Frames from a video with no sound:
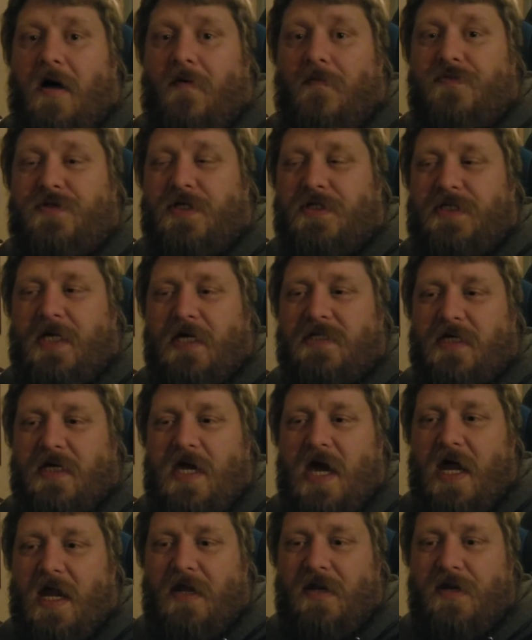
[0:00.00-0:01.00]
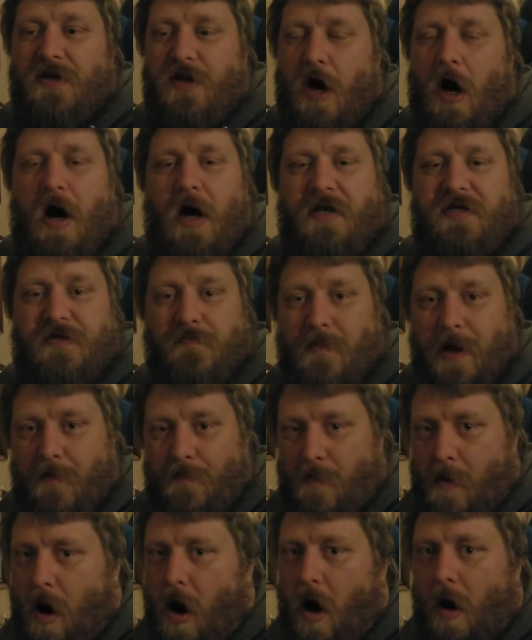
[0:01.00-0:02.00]
just as a kind of nod to my
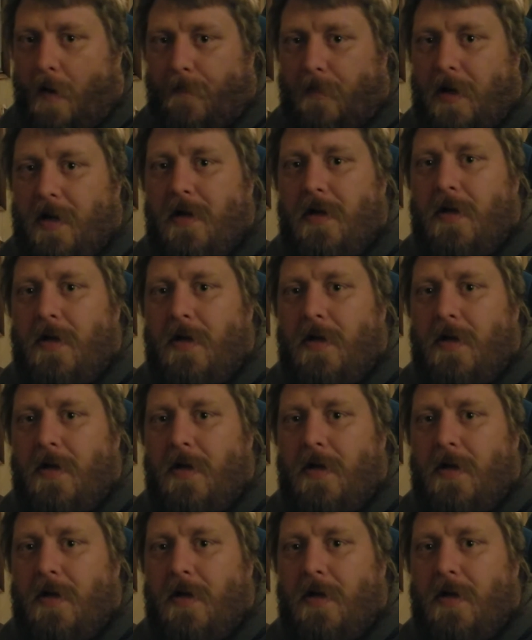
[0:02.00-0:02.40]
mom.